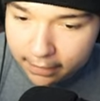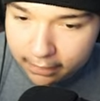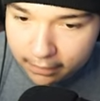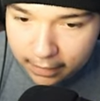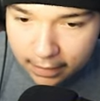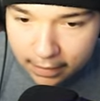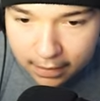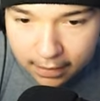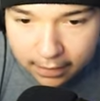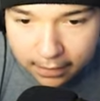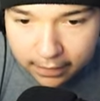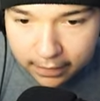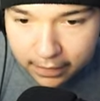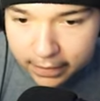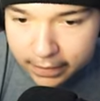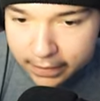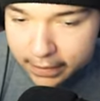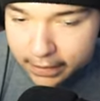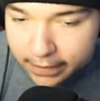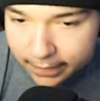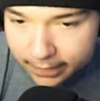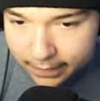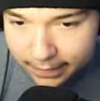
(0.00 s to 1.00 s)
See see
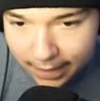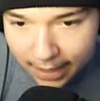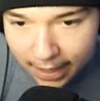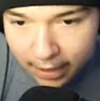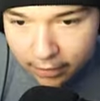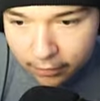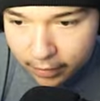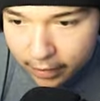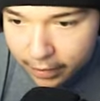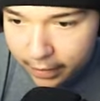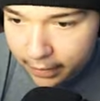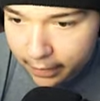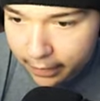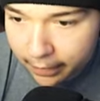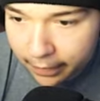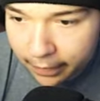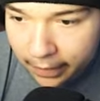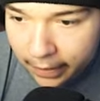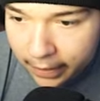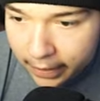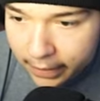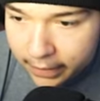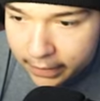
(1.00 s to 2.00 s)
this is a sign right
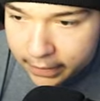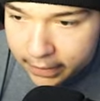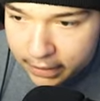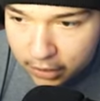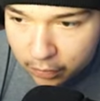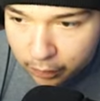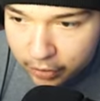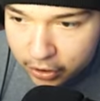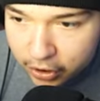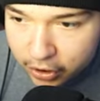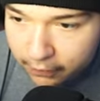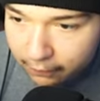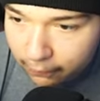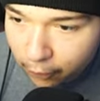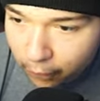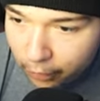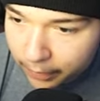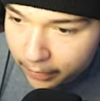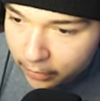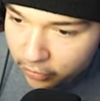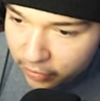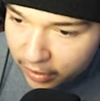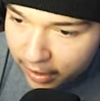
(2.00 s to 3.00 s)
here to switch to
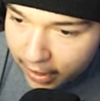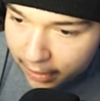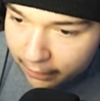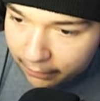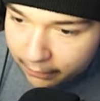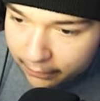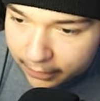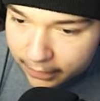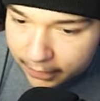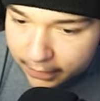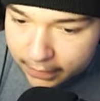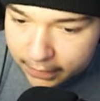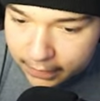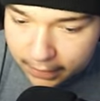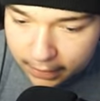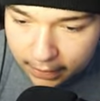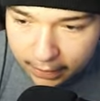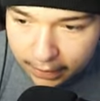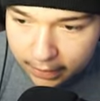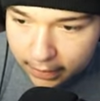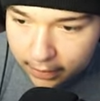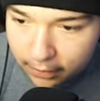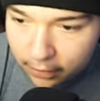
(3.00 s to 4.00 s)
four-wheel drive, because
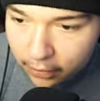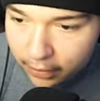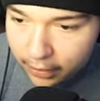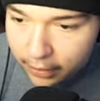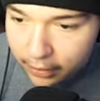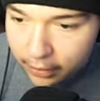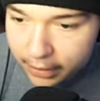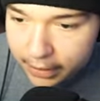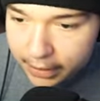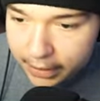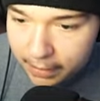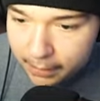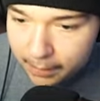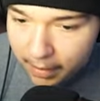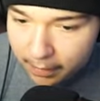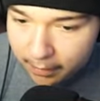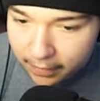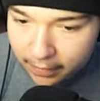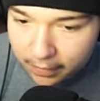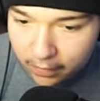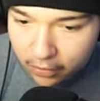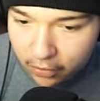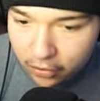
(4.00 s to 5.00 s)
uh, look look at these
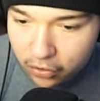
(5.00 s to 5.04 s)
bumps.